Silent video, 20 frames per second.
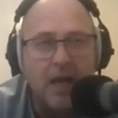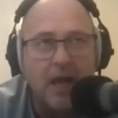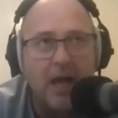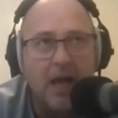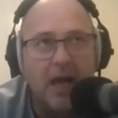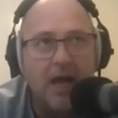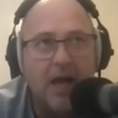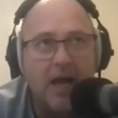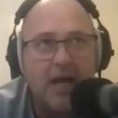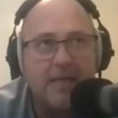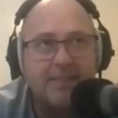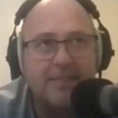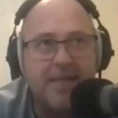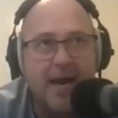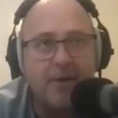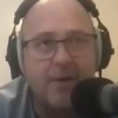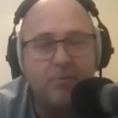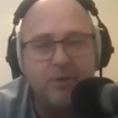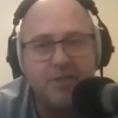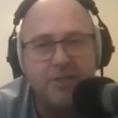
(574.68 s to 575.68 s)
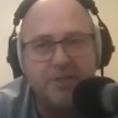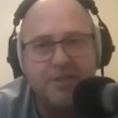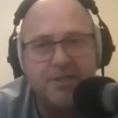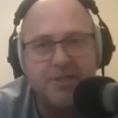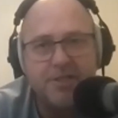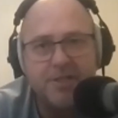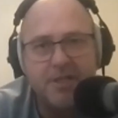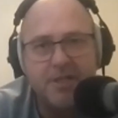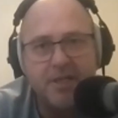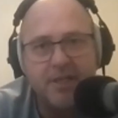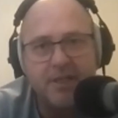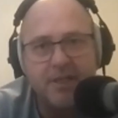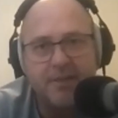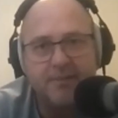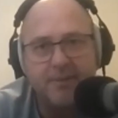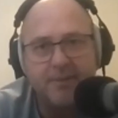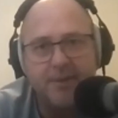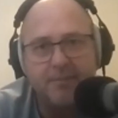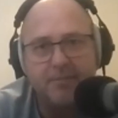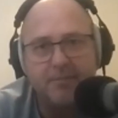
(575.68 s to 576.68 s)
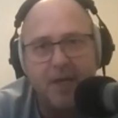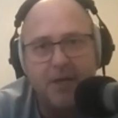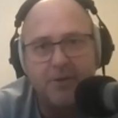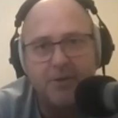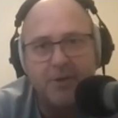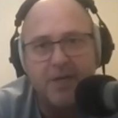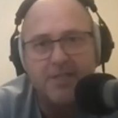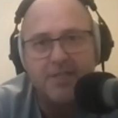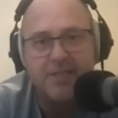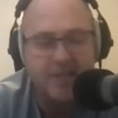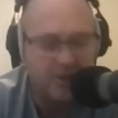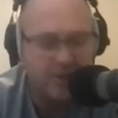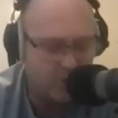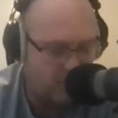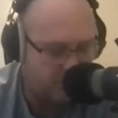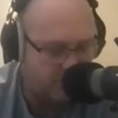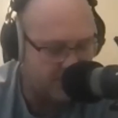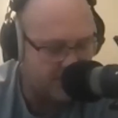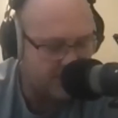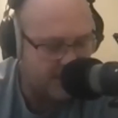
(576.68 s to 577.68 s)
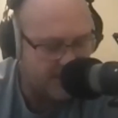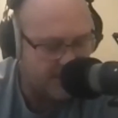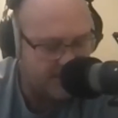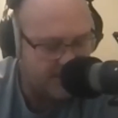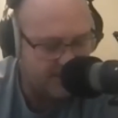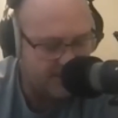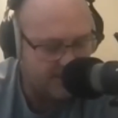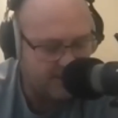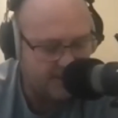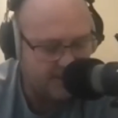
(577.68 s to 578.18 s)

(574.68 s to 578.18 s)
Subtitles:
Dad was a motor racing commentator,